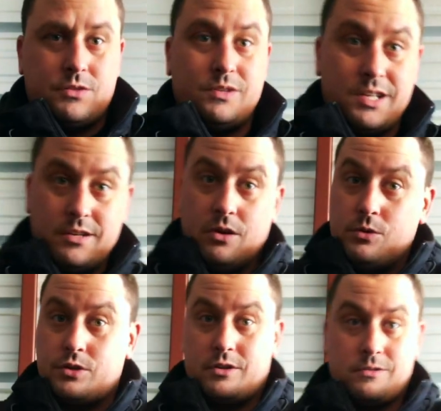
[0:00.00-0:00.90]
So again,
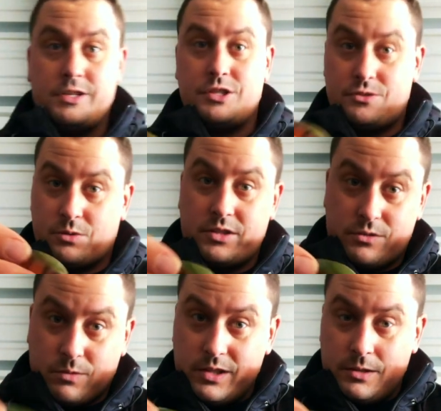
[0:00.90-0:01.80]
Ozark regions where these
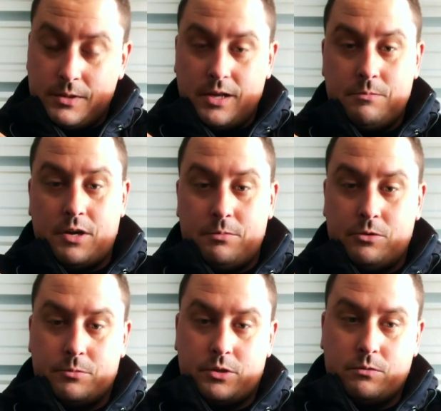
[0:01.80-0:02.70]
really became
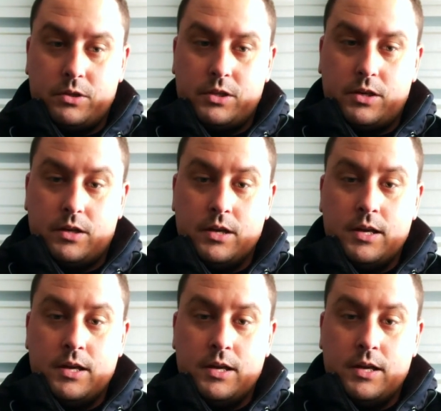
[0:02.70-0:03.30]
popular, but they're really good.